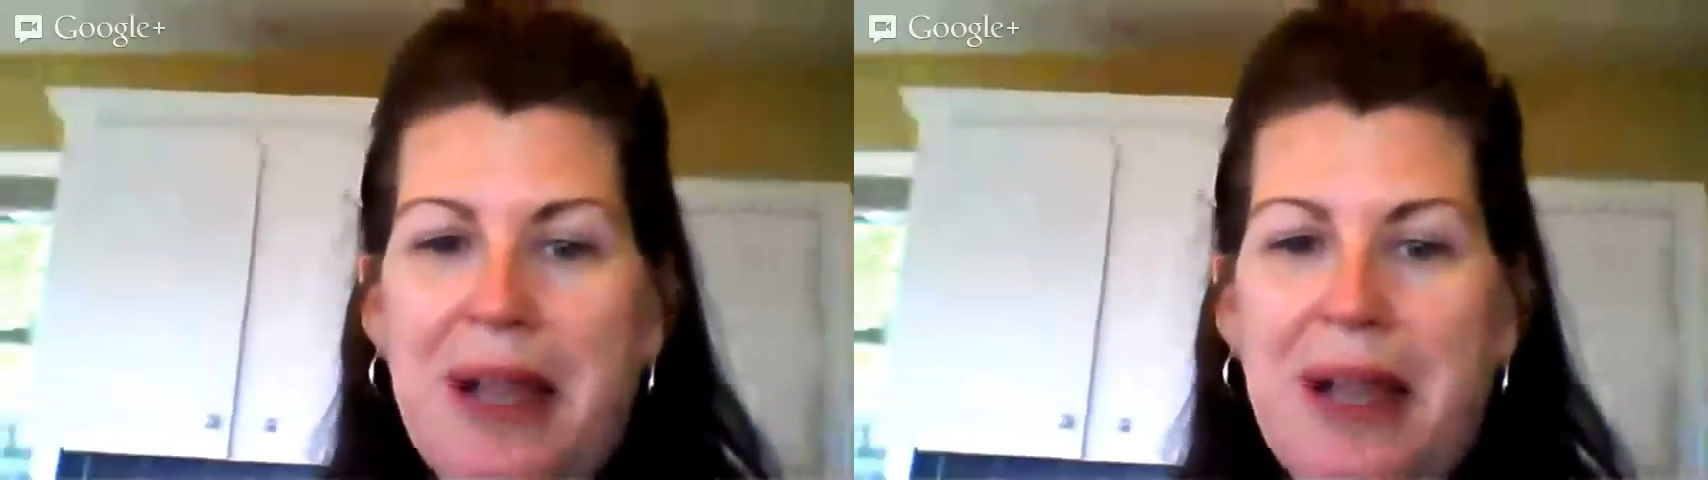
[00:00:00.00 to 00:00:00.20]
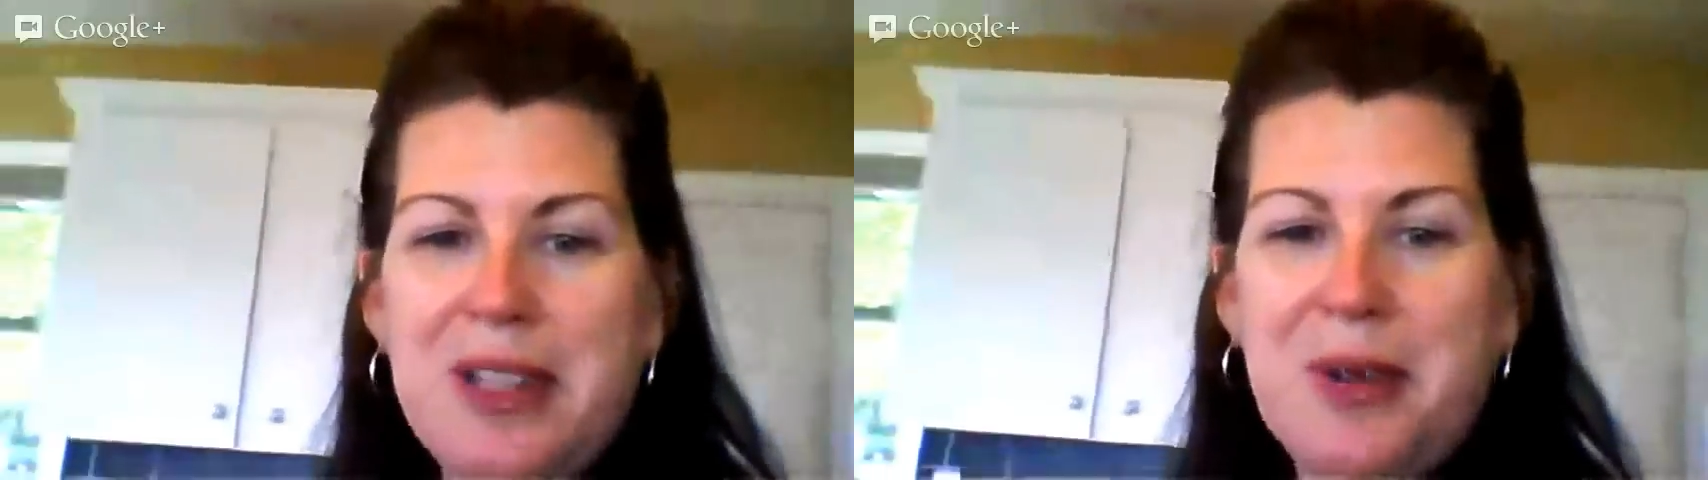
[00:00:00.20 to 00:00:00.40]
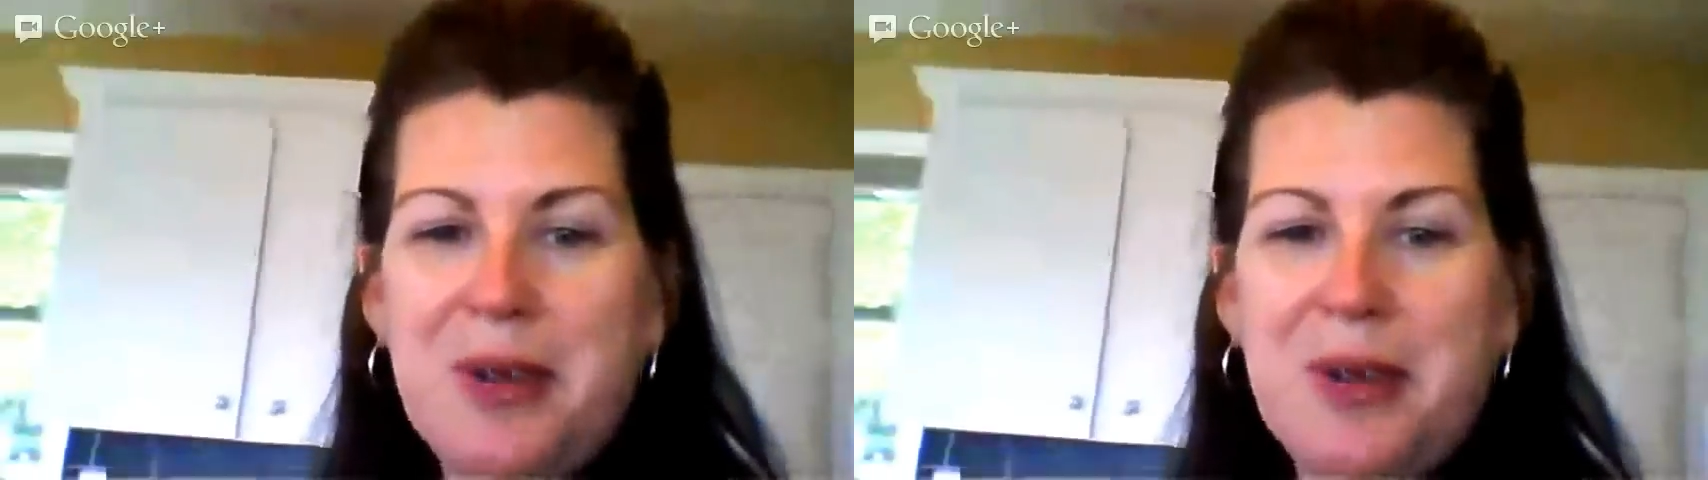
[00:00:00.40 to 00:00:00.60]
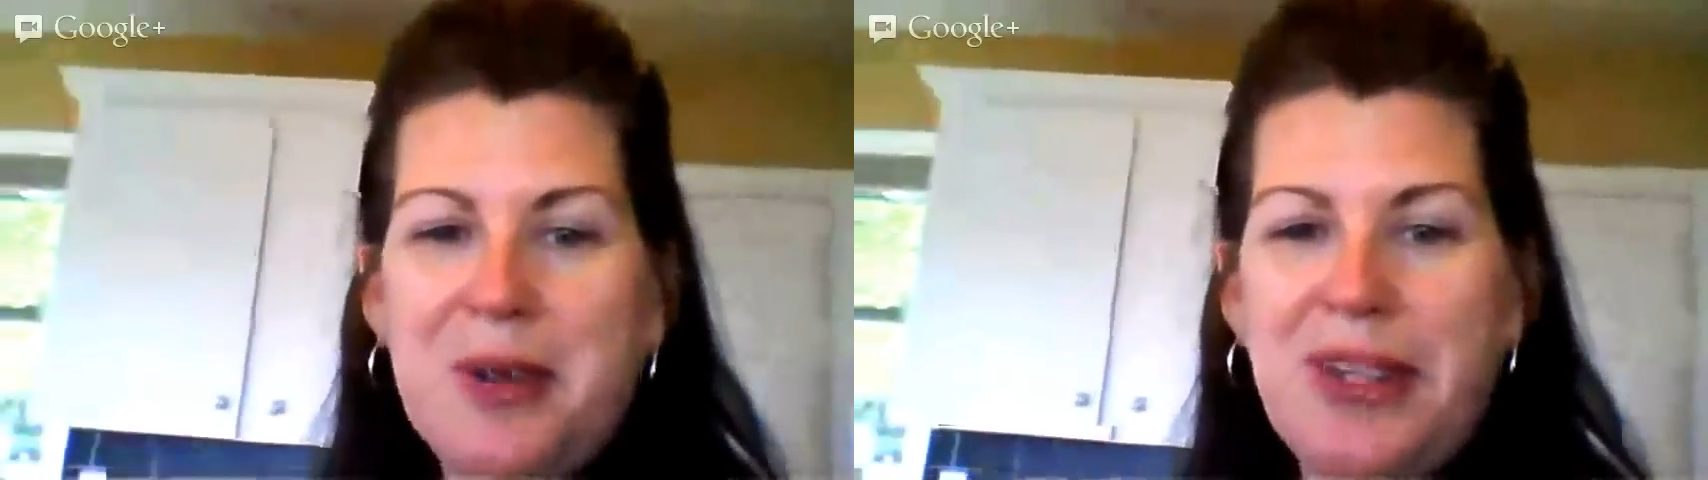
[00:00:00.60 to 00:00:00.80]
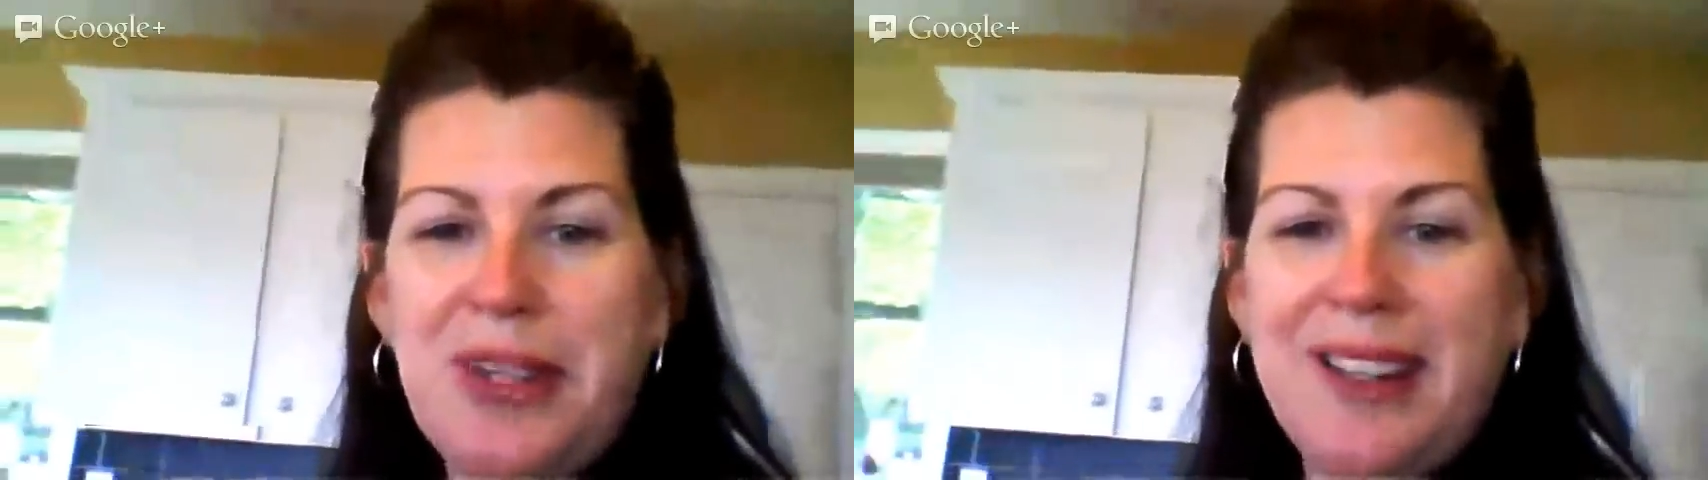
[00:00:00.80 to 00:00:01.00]
I'll talk to you
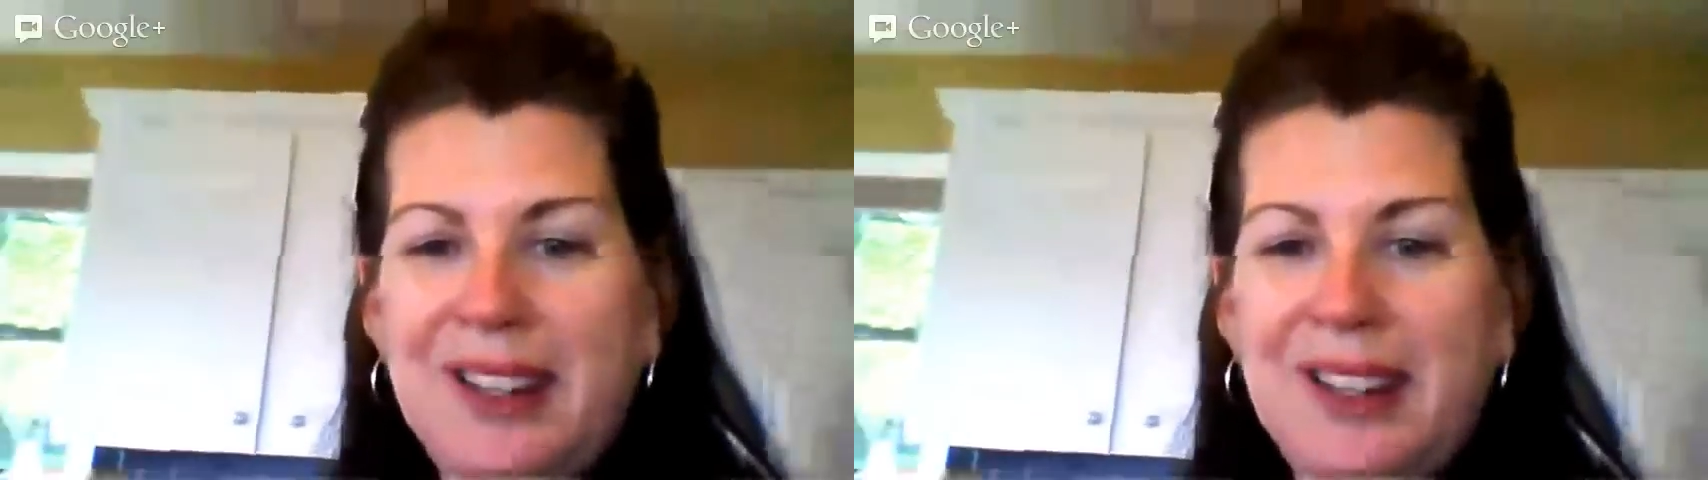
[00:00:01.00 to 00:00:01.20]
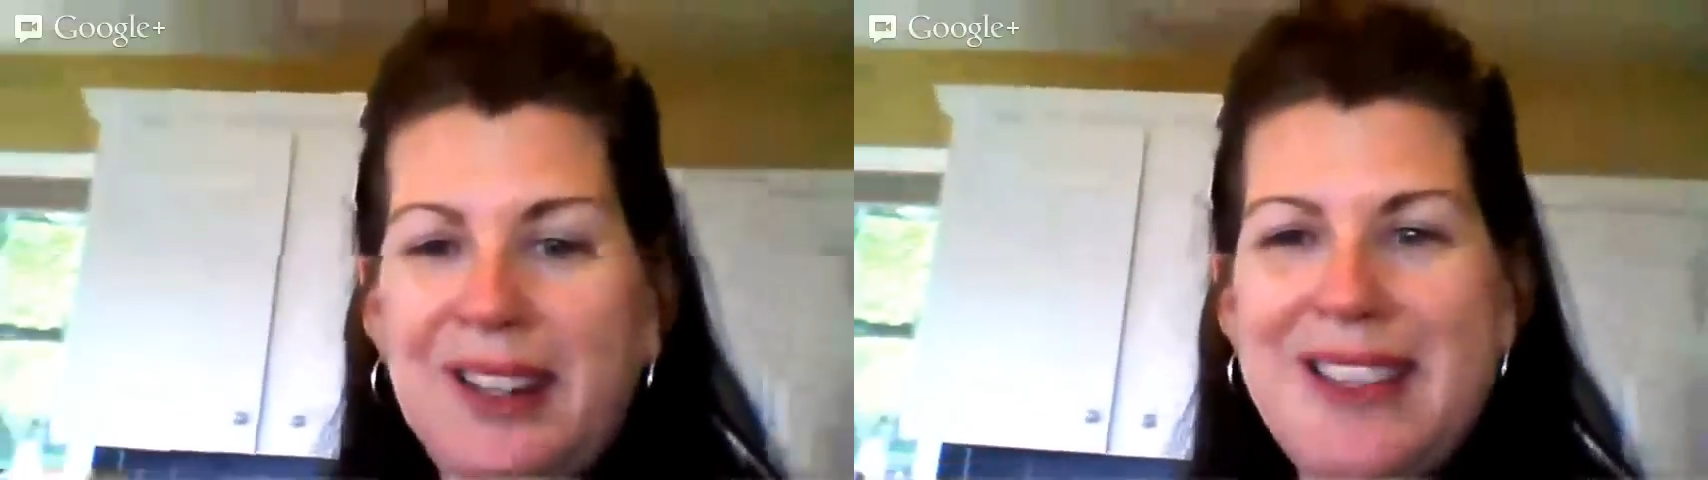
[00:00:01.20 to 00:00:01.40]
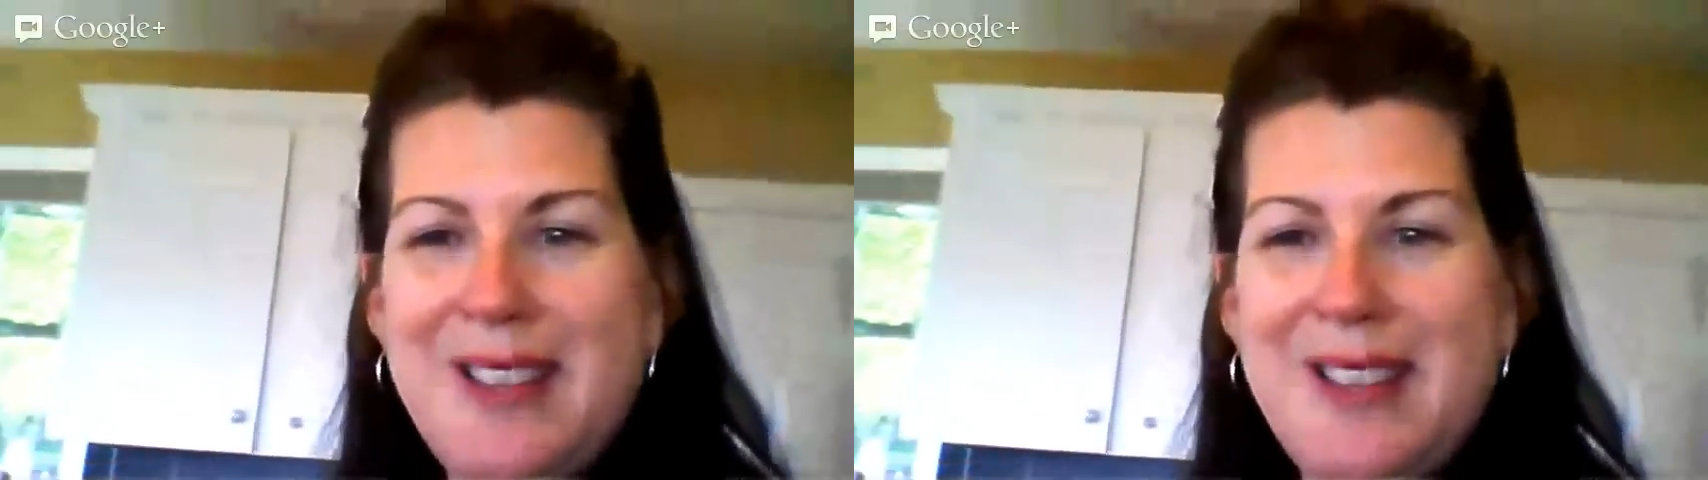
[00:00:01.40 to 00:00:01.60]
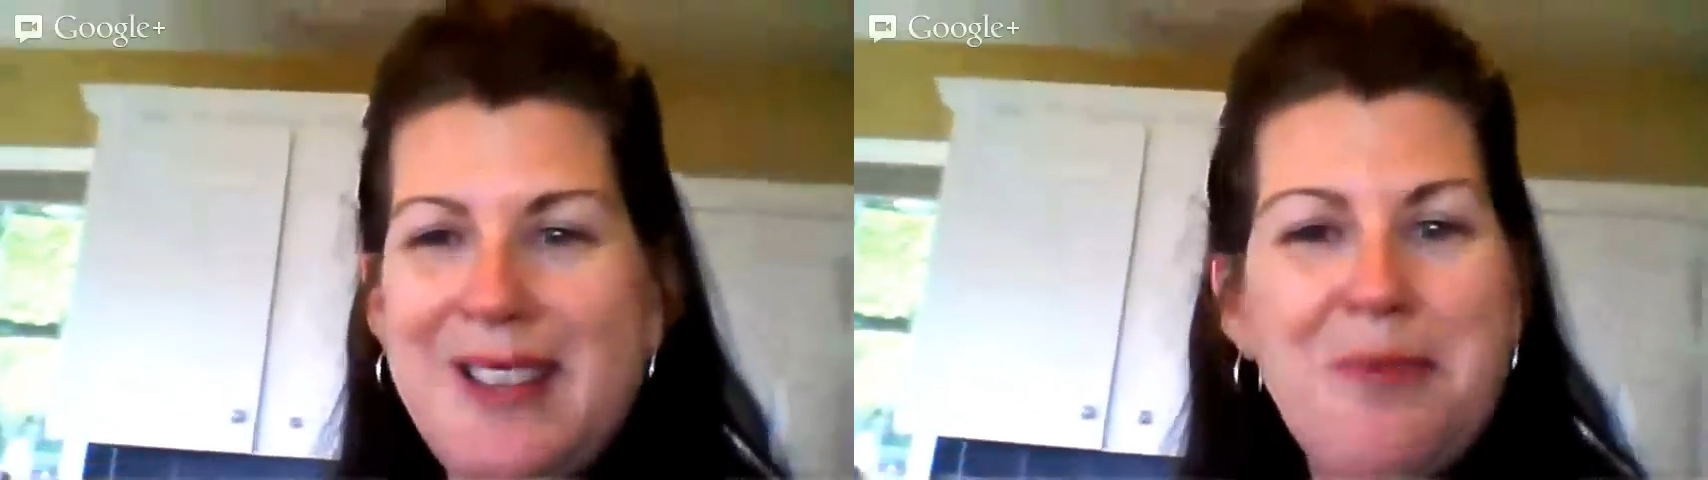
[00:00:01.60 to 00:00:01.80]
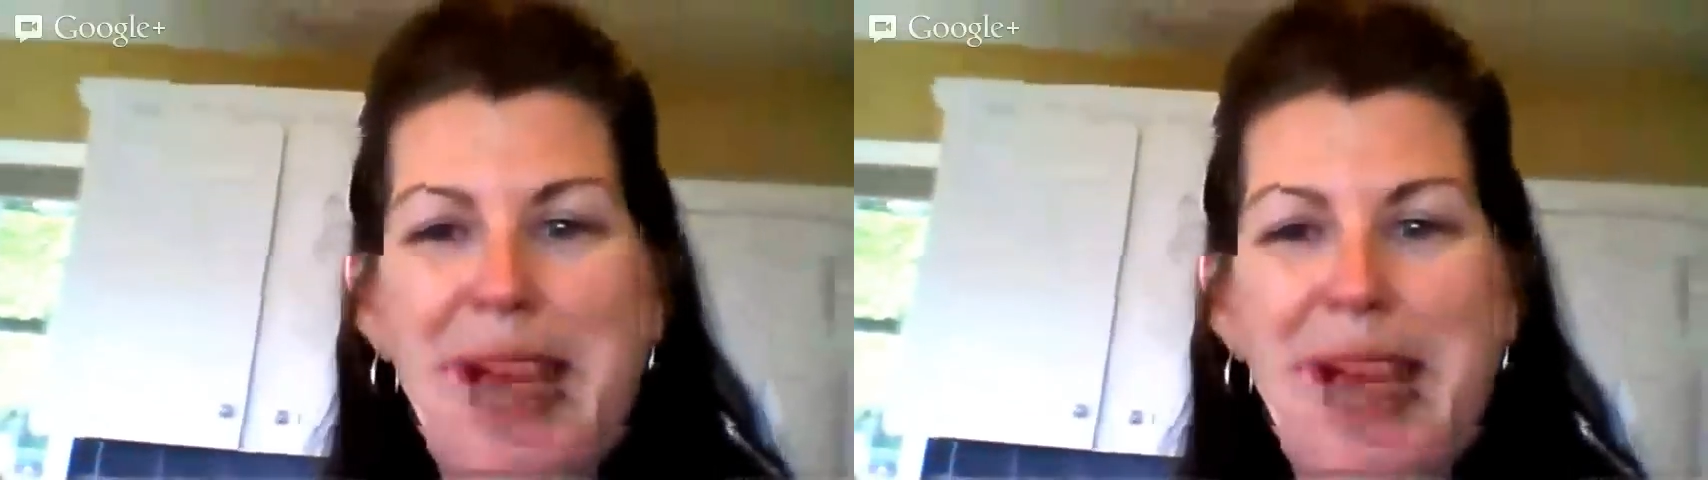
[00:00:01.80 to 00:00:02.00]
guys soon.
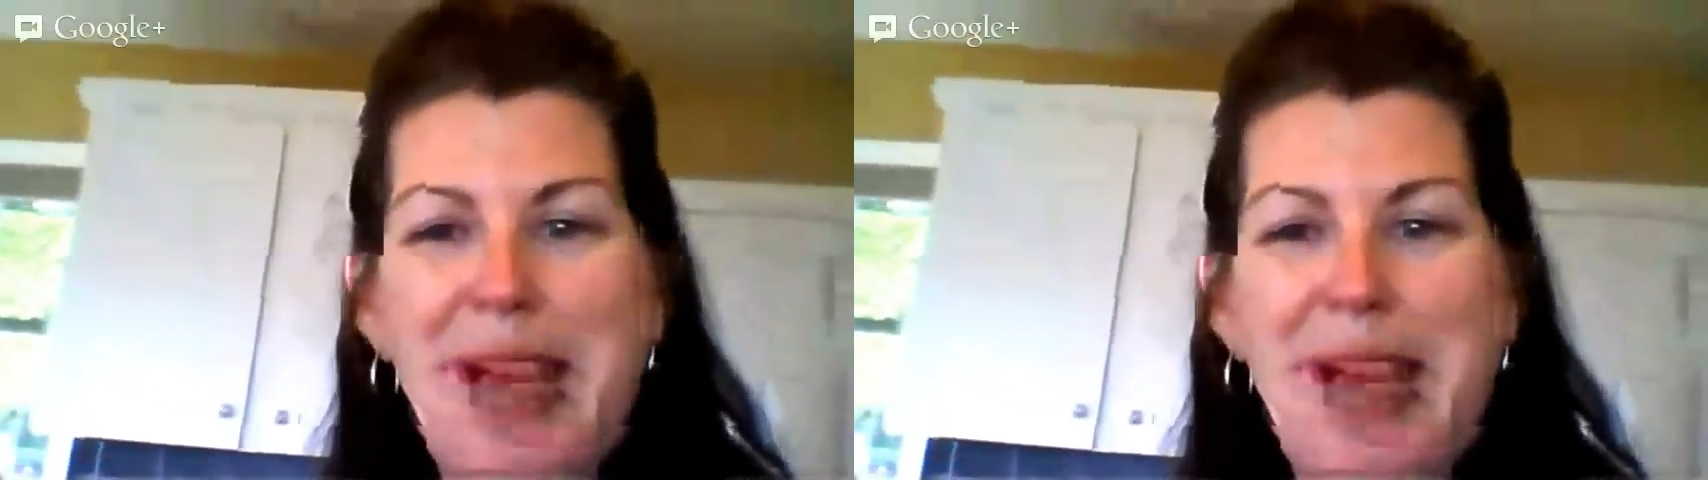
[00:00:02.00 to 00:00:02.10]
Bye.